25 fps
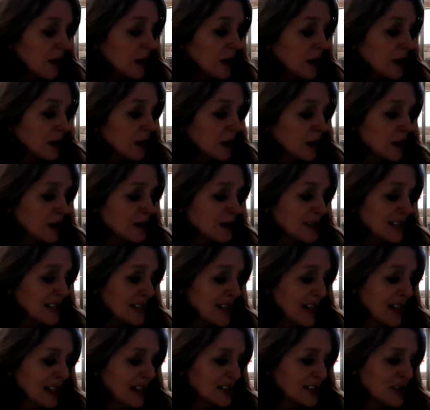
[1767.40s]
Closing
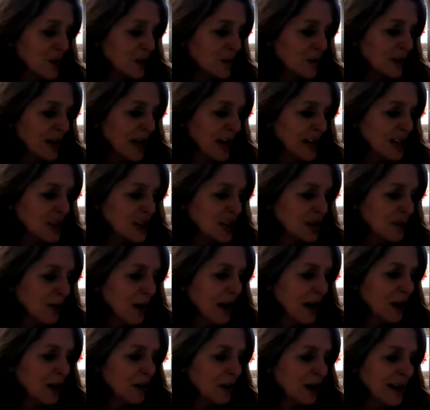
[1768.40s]
date and termination.
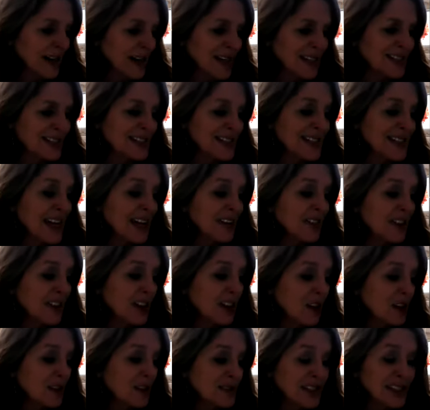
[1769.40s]
Buyer agree to extend the
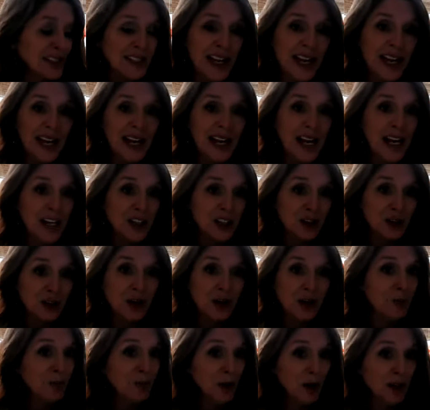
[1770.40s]
closing date, and you
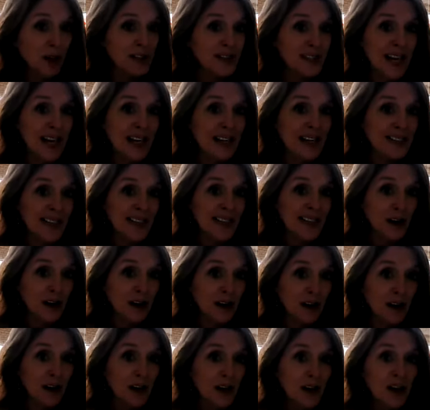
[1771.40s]
can put days
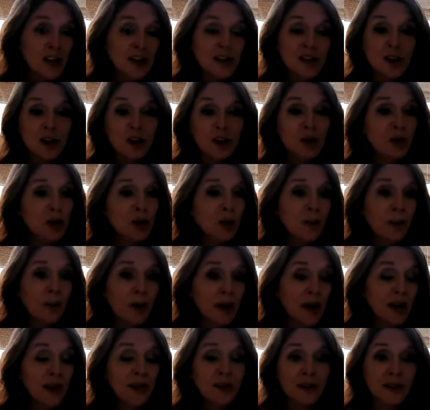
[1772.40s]
there. So you could
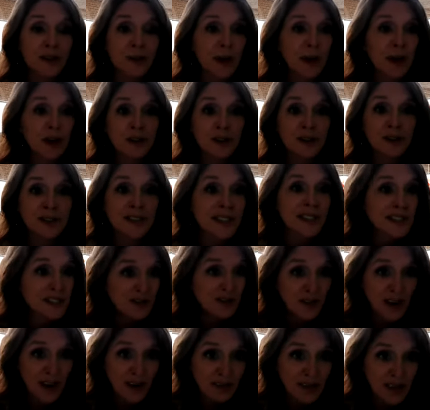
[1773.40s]
put
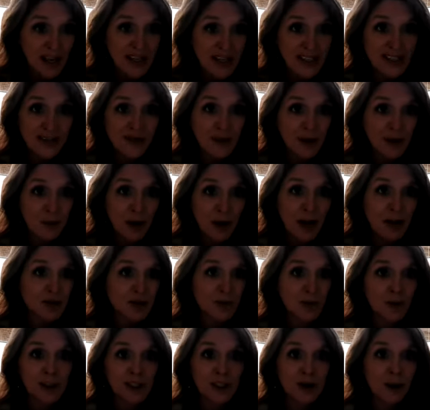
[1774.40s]
365 days if your buyer is
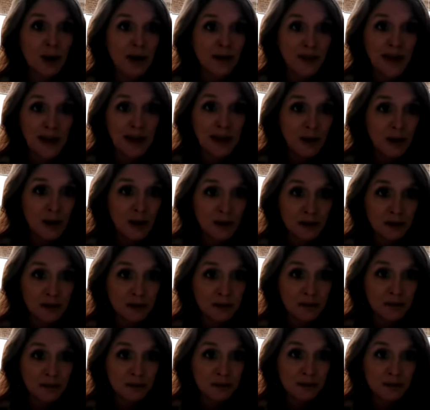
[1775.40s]
willing to wait that long.
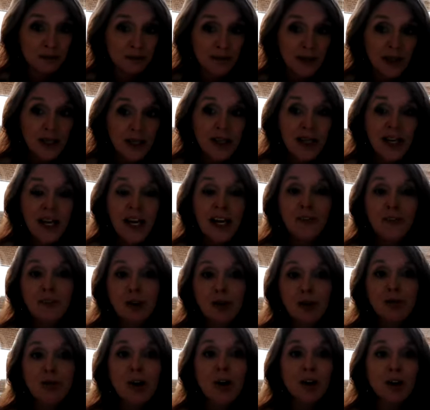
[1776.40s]
If
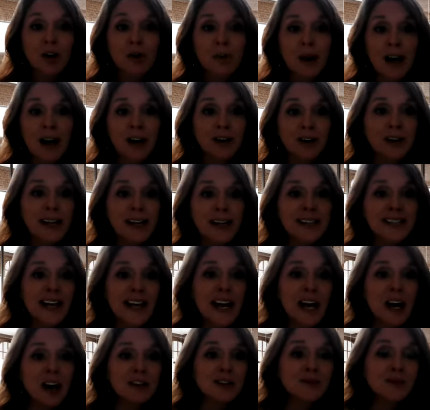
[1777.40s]
you know your buyer needs a
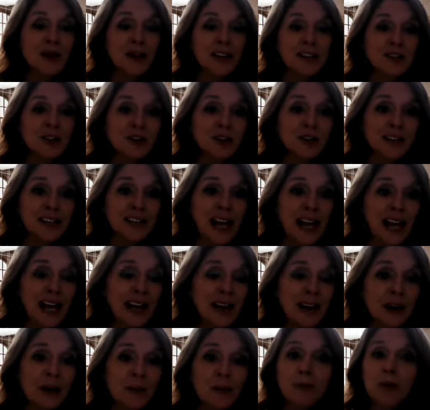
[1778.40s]
house by a certain
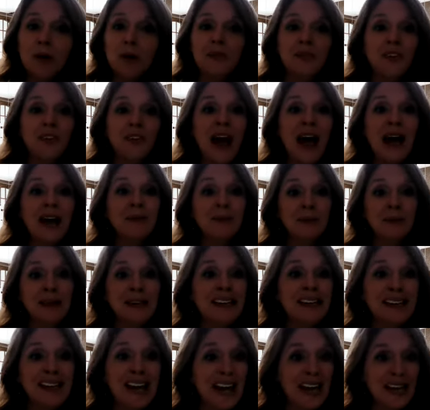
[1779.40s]
date, put that
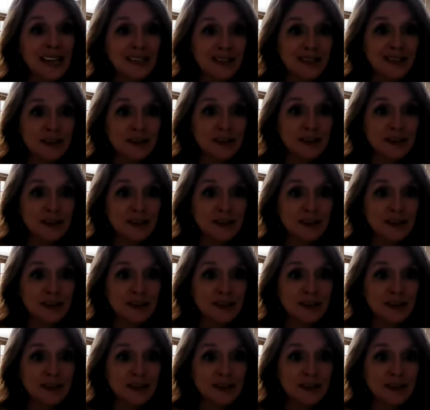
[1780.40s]
many days